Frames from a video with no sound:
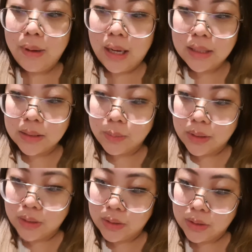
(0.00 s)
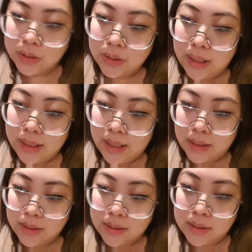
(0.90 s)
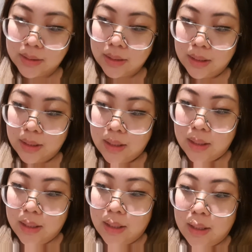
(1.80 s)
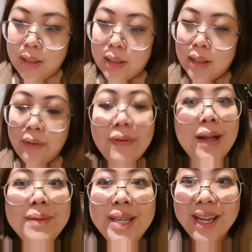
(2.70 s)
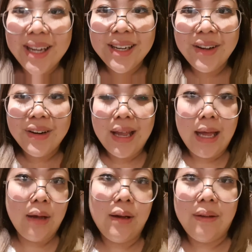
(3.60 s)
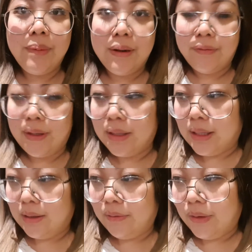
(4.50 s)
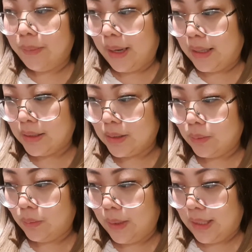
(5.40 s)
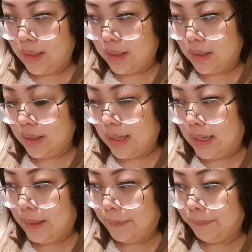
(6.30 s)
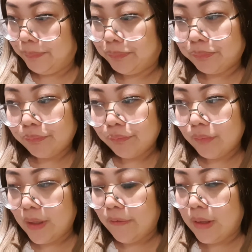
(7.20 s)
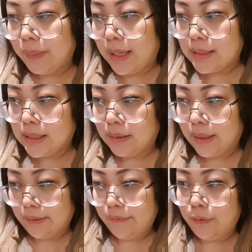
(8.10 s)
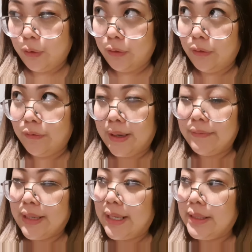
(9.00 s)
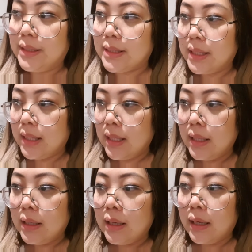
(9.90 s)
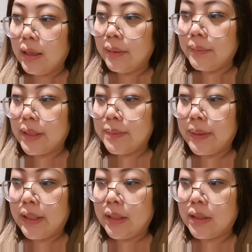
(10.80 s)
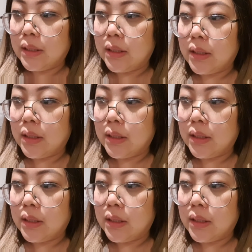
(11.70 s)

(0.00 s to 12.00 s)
just wanted to, I guess, give an update on how I've been feeling for the past week. For the past like 4 or 5 days, it's been